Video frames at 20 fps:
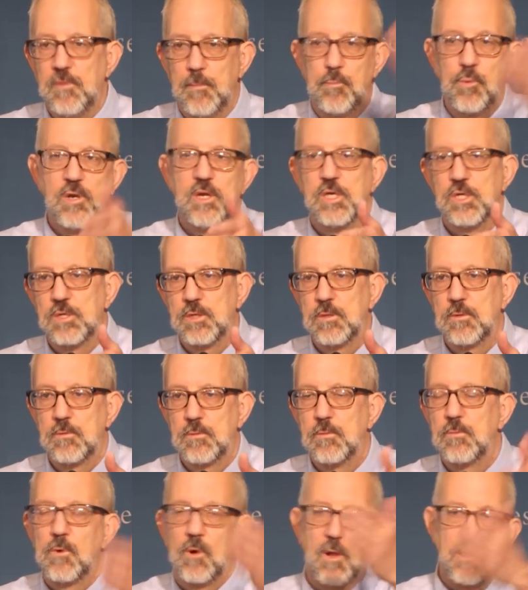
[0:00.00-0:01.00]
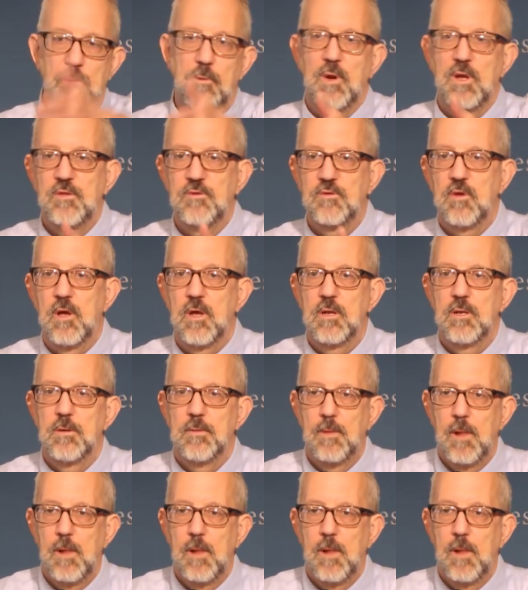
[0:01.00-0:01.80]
the British were on the right side.